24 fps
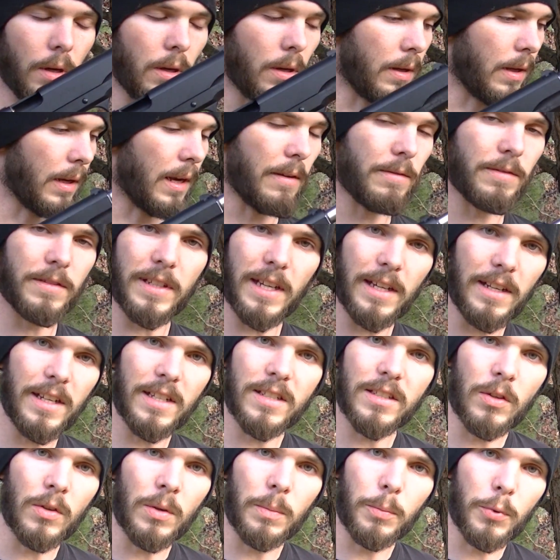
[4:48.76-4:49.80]
and I've said
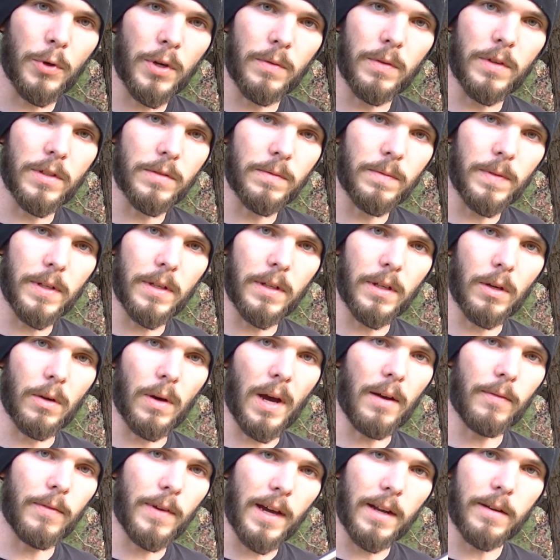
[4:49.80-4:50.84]
this on a previous video.
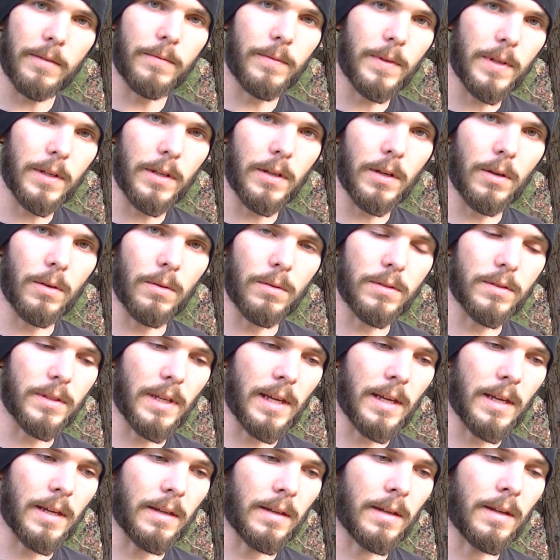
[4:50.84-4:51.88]
I've got a video
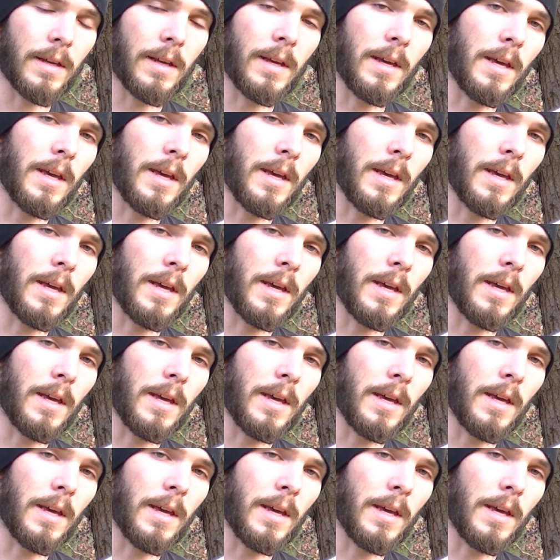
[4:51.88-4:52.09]
saying